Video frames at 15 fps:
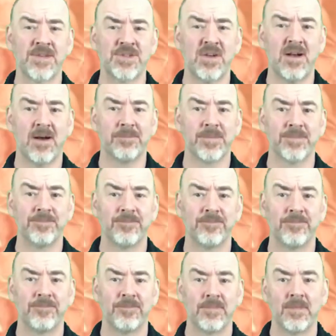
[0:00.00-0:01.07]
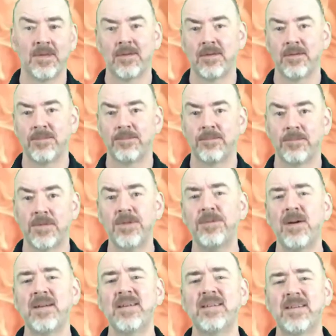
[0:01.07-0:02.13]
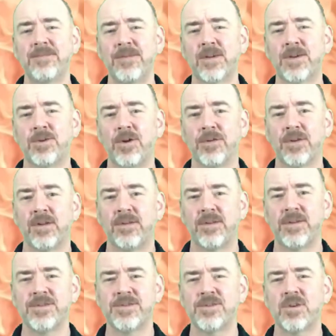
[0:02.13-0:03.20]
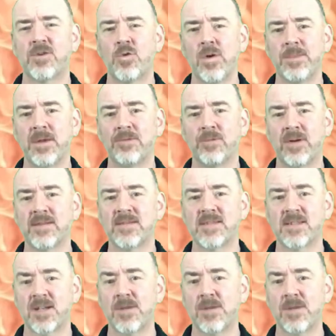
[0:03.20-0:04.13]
the job? Do you find it difficult to use your equipment when it's